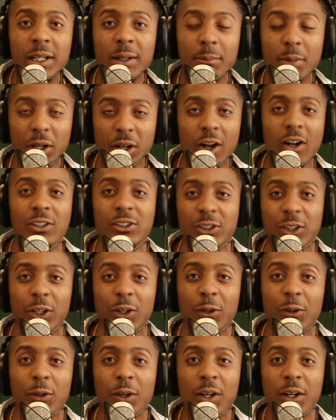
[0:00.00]
but
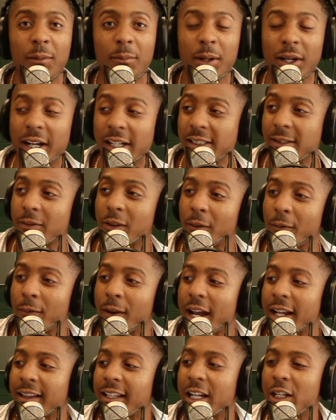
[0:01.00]
also because of the
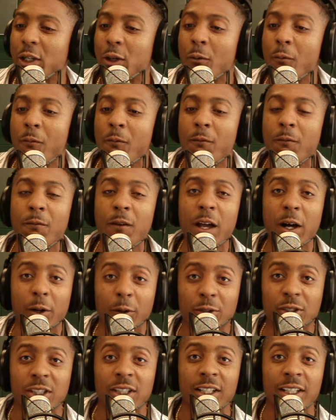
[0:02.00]
fact that you
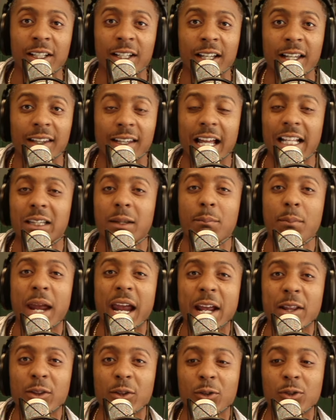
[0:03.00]
felt like the
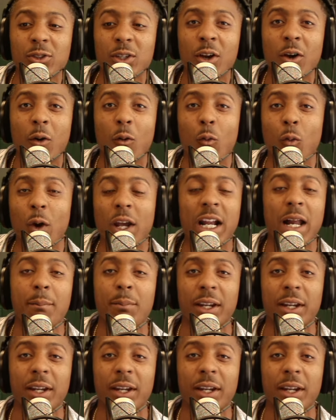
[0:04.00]
Panthers went up